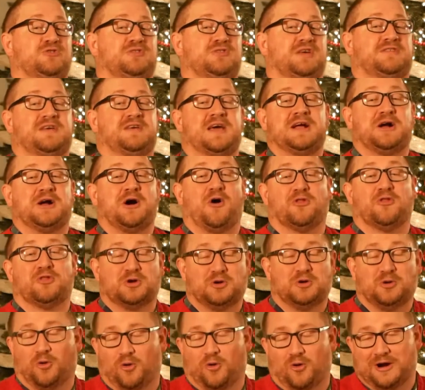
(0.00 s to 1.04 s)
They take all the
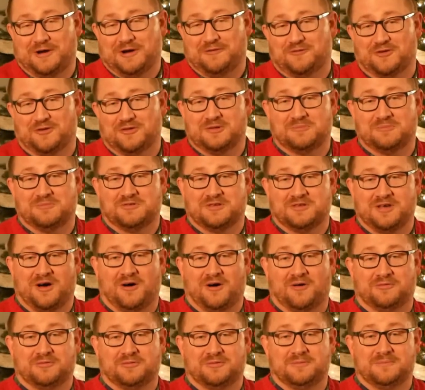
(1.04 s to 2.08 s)
glory for
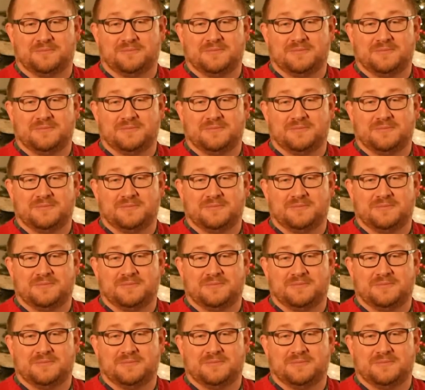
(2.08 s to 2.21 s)
themselves.